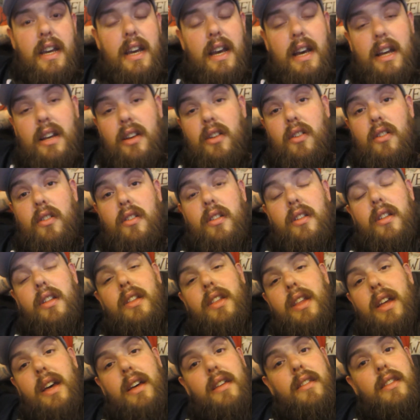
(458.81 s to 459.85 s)
And other
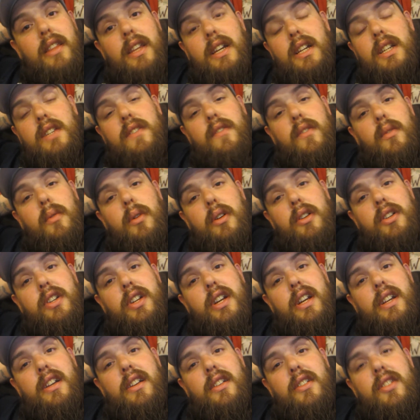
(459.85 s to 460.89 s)
than that, thanks for
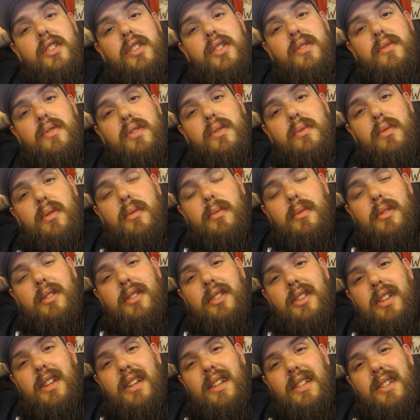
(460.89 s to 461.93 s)
watching. And as usual, we'll
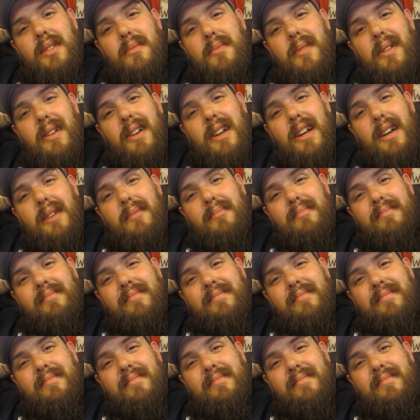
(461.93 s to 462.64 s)
see you tomorrow.